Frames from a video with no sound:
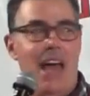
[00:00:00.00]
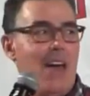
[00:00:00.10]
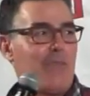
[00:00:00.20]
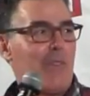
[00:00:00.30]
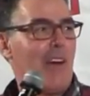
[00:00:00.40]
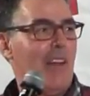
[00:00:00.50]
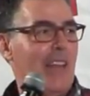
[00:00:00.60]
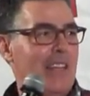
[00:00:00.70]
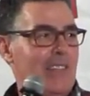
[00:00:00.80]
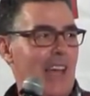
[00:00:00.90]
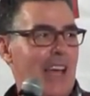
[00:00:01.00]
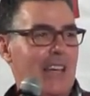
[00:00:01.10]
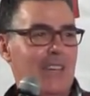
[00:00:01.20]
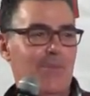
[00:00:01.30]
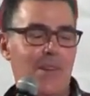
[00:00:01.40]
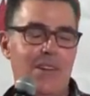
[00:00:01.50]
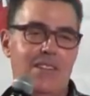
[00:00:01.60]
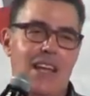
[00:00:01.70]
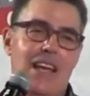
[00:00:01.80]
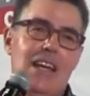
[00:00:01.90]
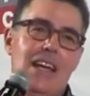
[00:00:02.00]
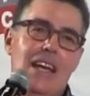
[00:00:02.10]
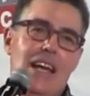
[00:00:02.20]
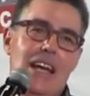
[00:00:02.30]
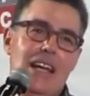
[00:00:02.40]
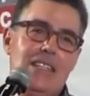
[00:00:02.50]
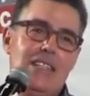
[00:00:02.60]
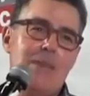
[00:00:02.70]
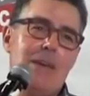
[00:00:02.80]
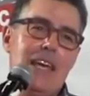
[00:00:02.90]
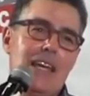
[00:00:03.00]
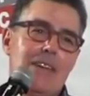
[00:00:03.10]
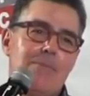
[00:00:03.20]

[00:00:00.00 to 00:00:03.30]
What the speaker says: after we all ate Chinese food, he's like, Jimmy,